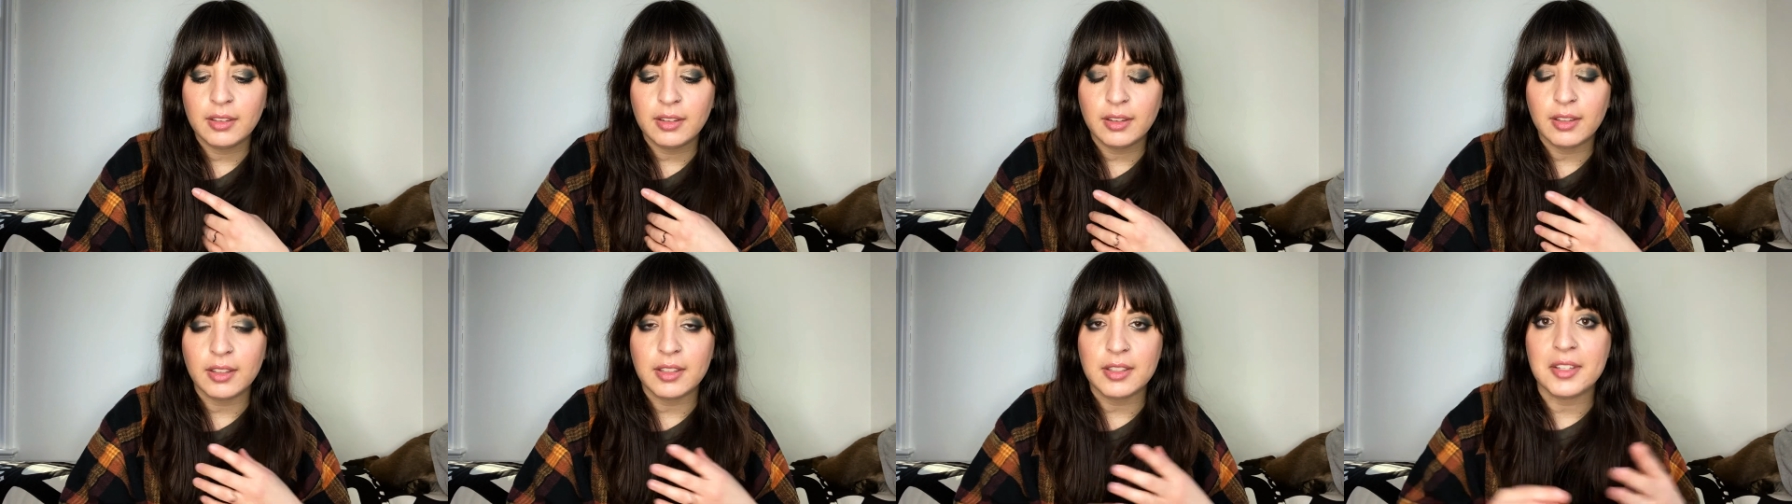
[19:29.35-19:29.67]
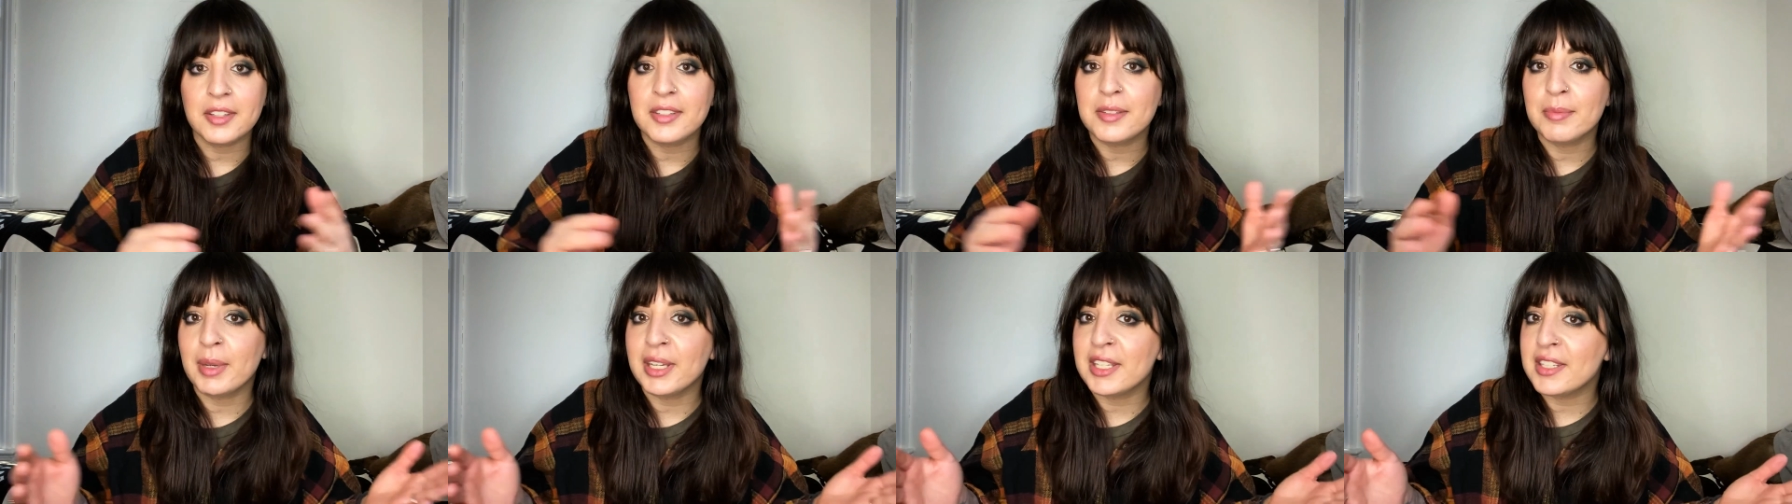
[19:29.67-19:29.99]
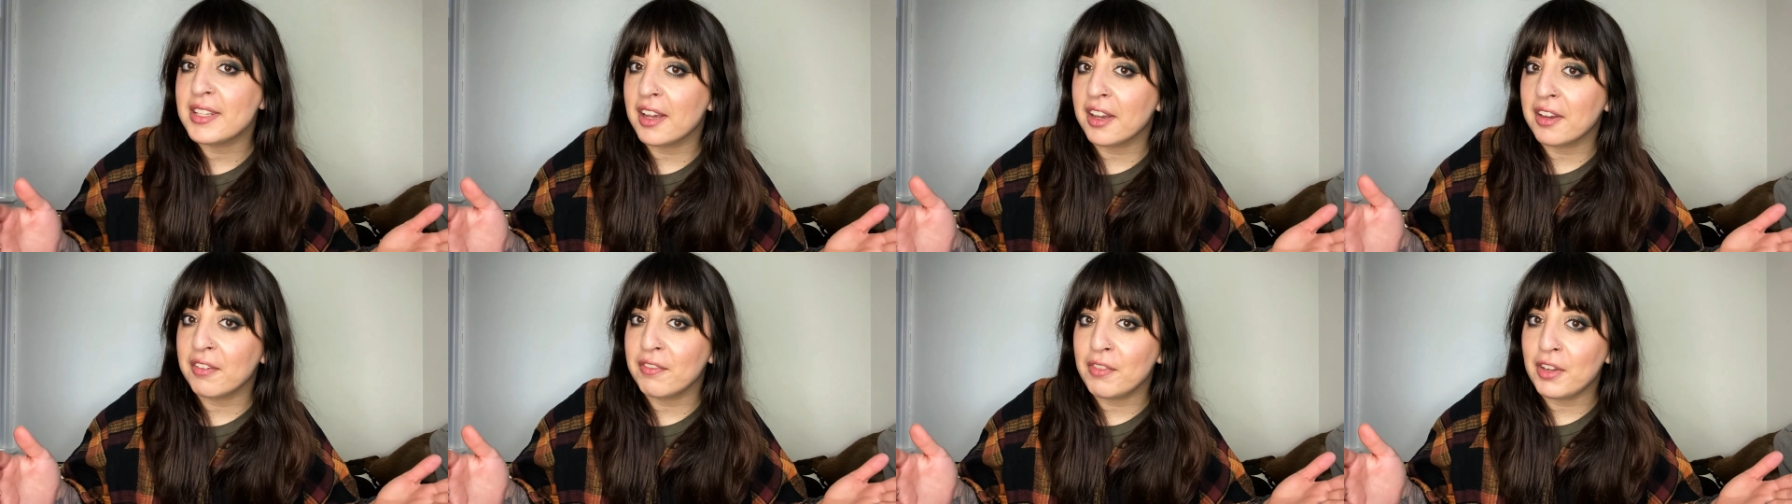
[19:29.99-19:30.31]
This is my
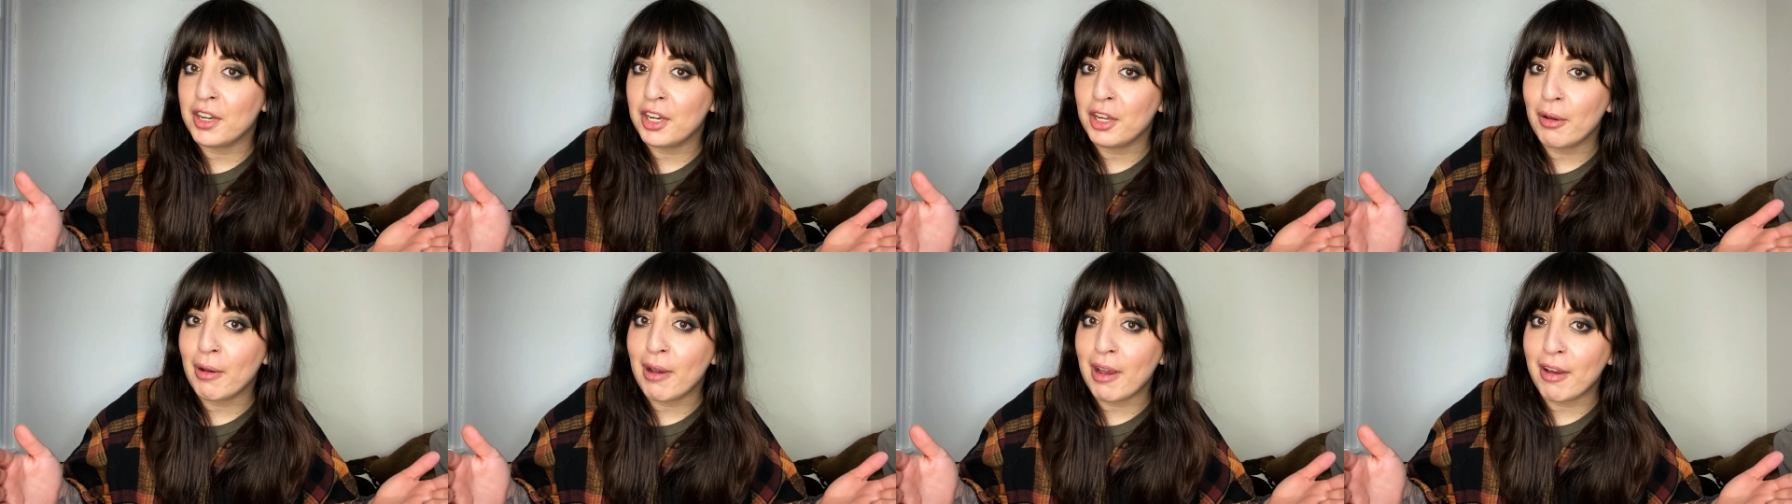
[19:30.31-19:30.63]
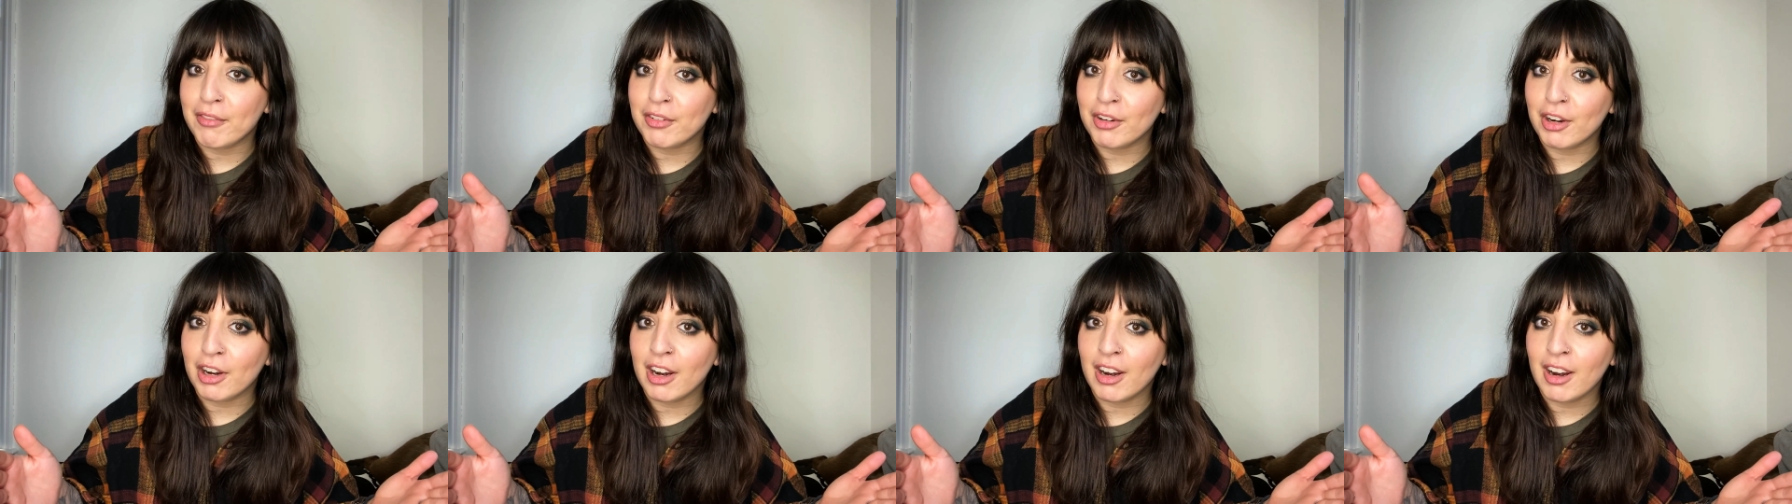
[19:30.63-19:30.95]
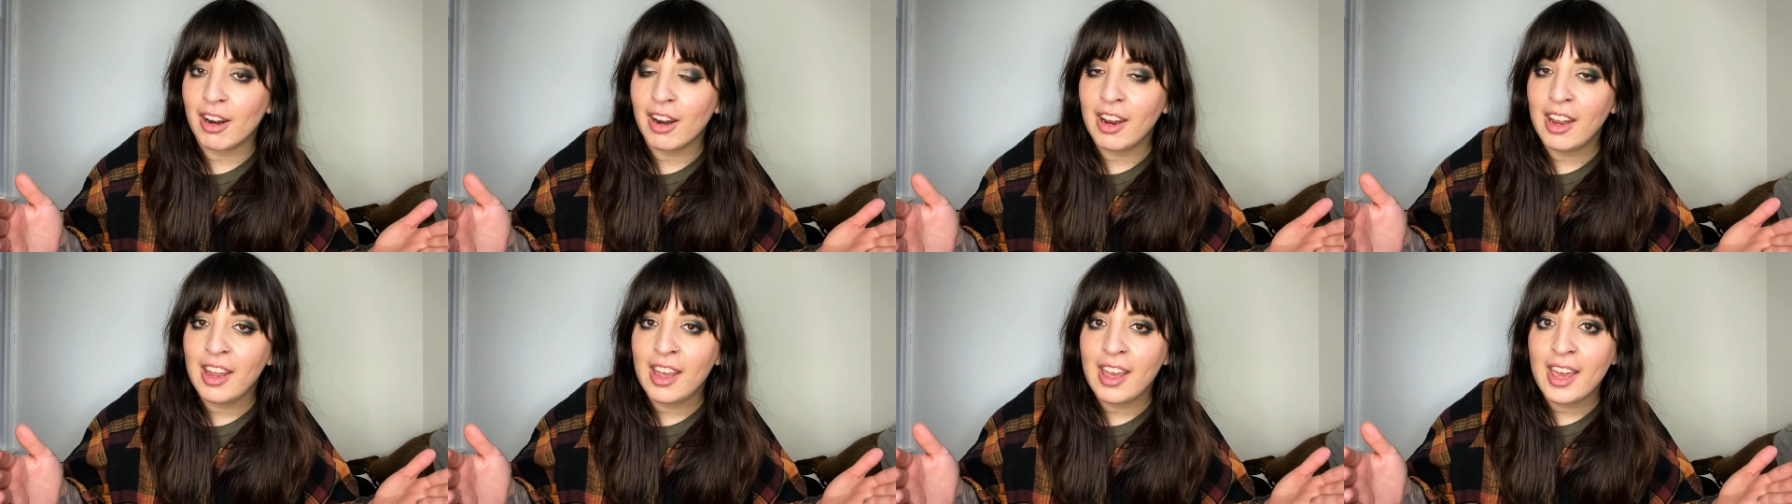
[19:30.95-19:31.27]
second video ever,
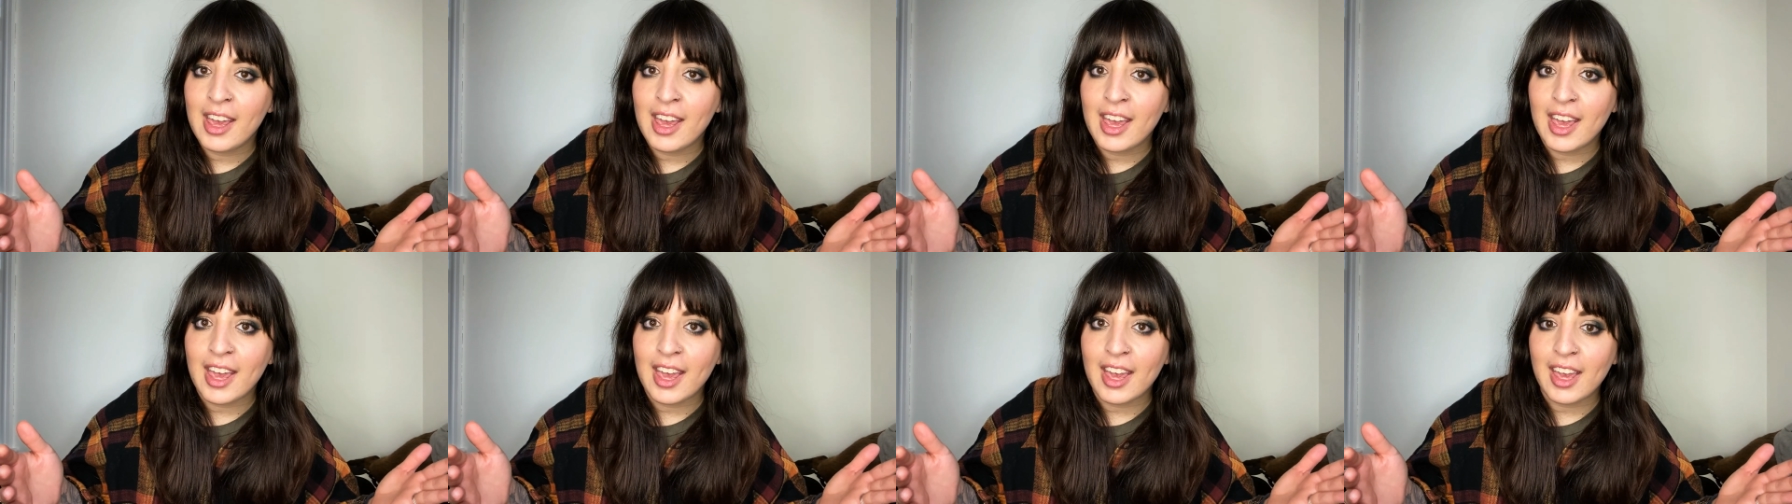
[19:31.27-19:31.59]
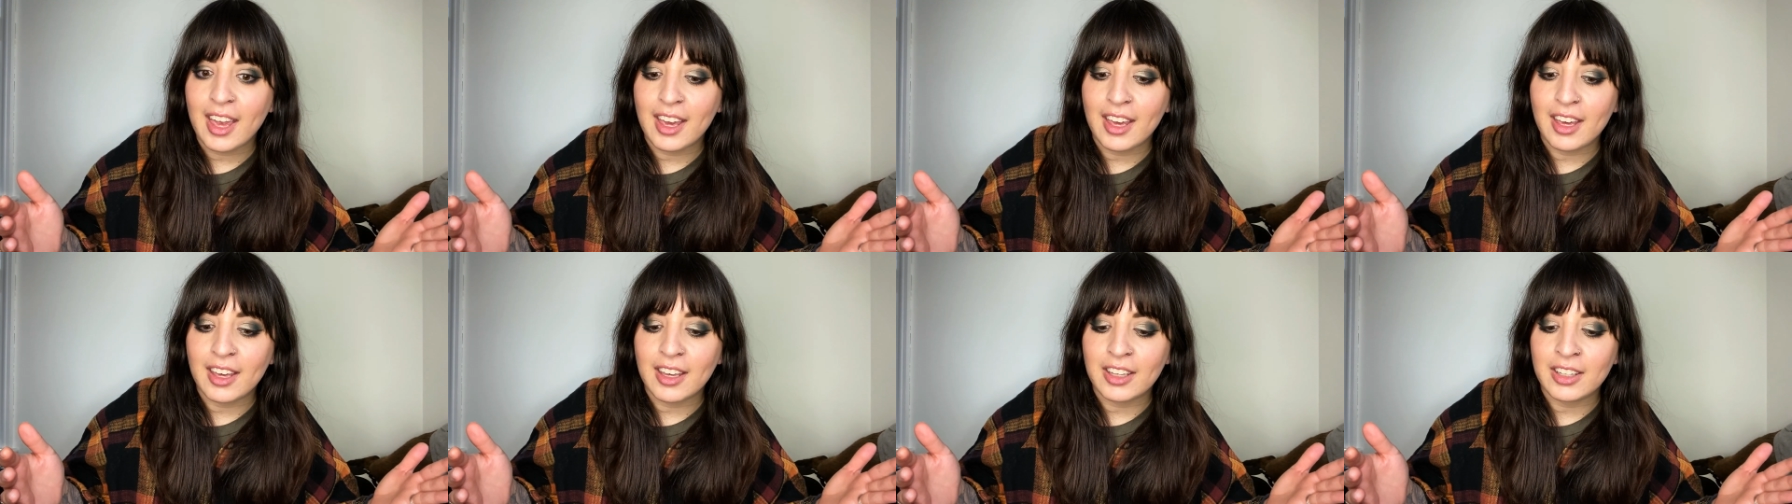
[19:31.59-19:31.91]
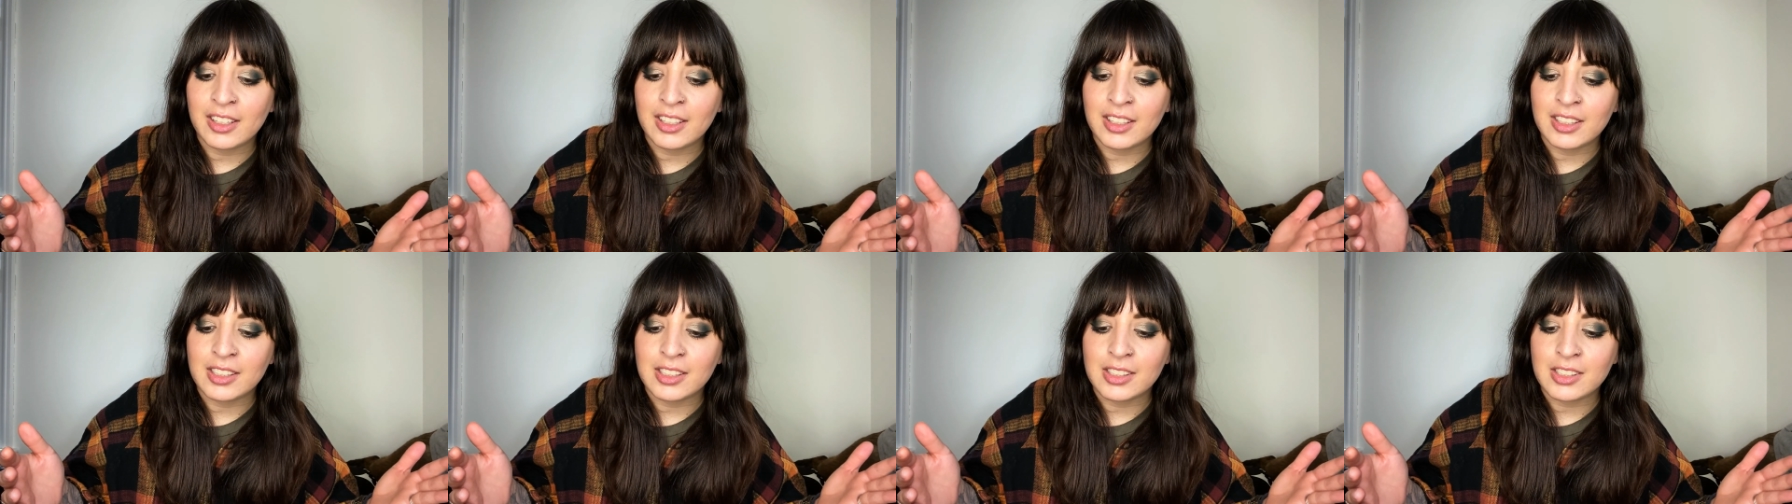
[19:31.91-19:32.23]

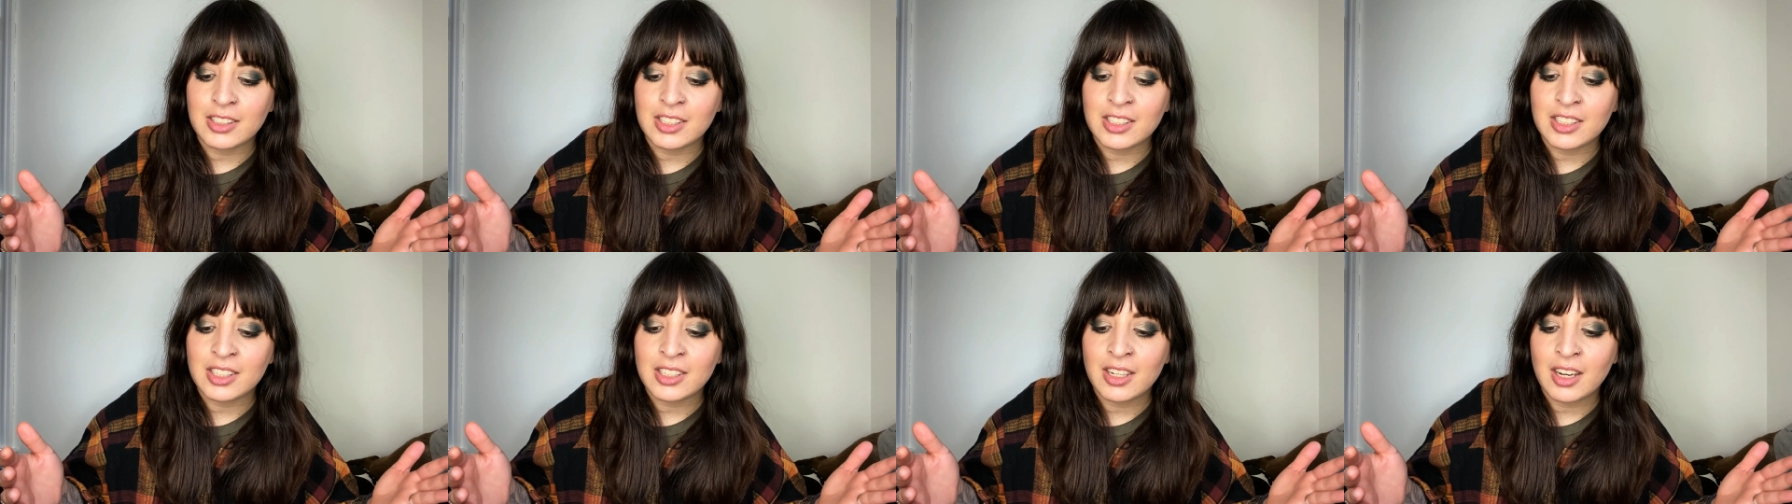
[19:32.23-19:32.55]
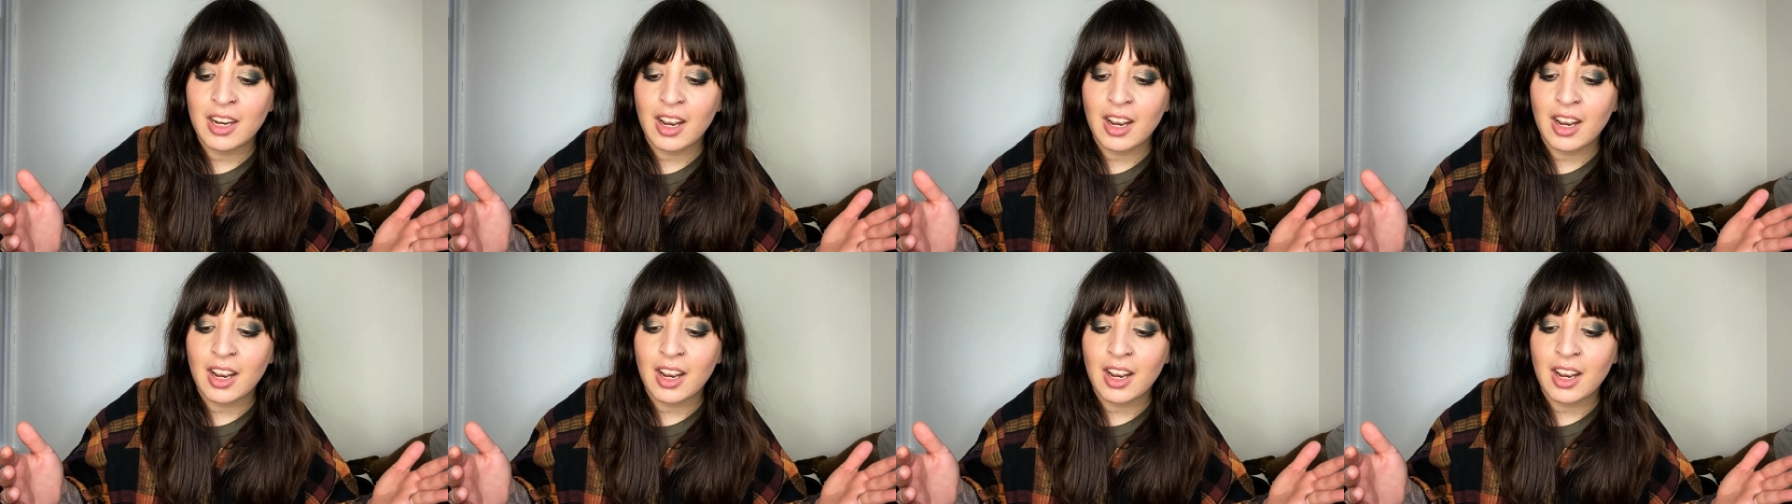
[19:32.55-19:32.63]
and